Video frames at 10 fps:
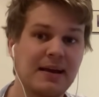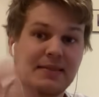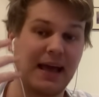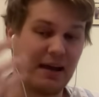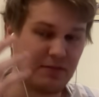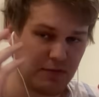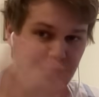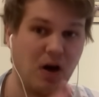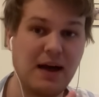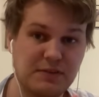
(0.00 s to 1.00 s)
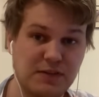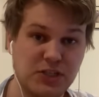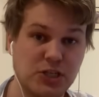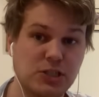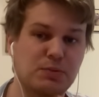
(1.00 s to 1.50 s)
They have 5
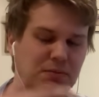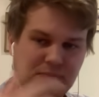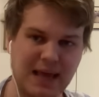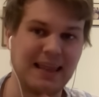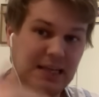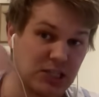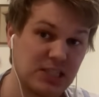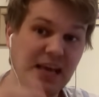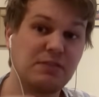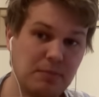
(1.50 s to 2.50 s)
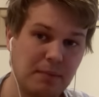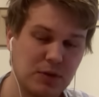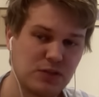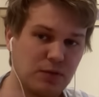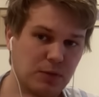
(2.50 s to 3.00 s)
divisions, but they elect 7
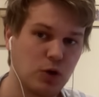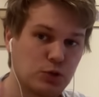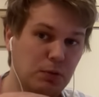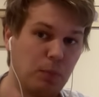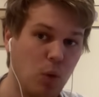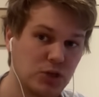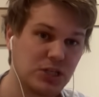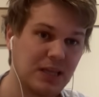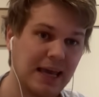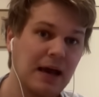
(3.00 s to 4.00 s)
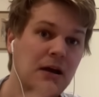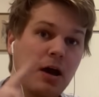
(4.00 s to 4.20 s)
members from those proportionally.